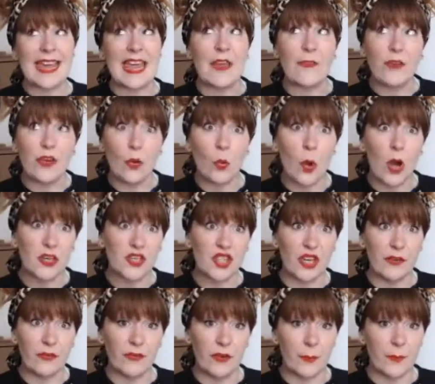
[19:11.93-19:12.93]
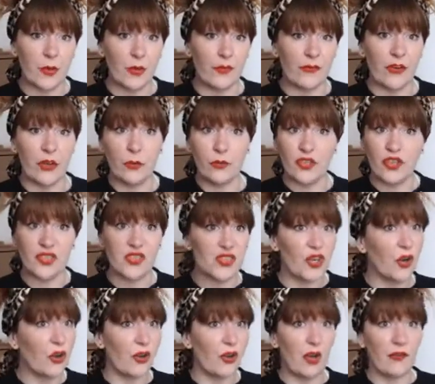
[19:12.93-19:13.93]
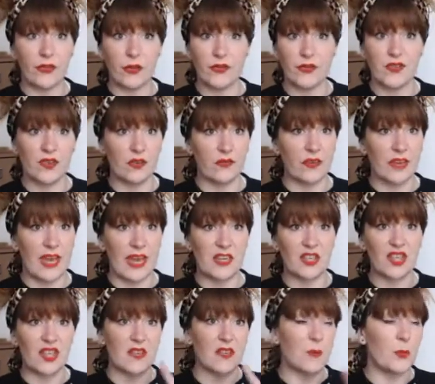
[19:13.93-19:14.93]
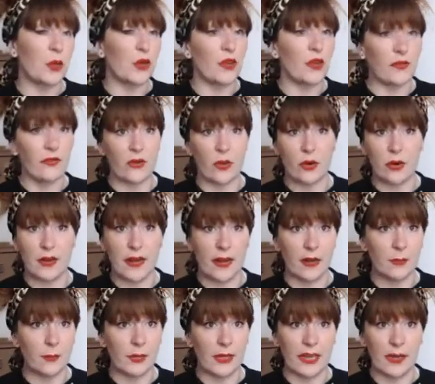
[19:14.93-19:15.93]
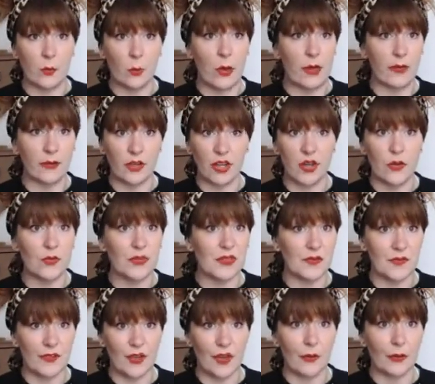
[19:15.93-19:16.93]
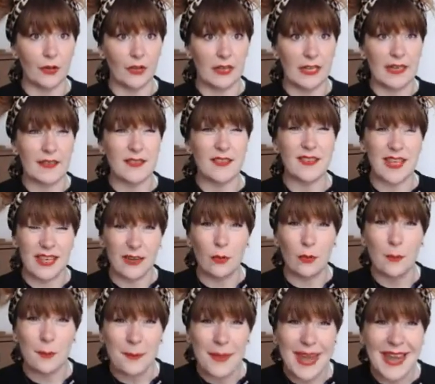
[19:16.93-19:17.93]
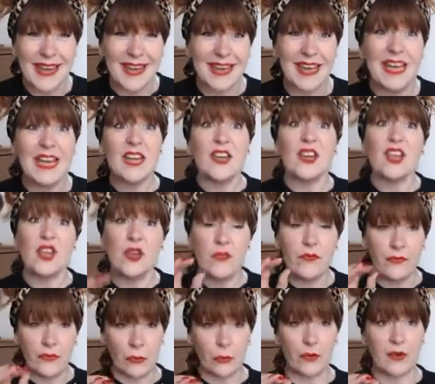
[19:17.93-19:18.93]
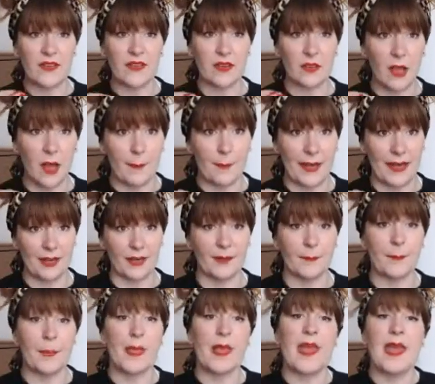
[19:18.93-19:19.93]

If you're watching from your phone, just turn off those notifications. Put your phone on airplane while you do the yoga class. It'll make you focus a lot better.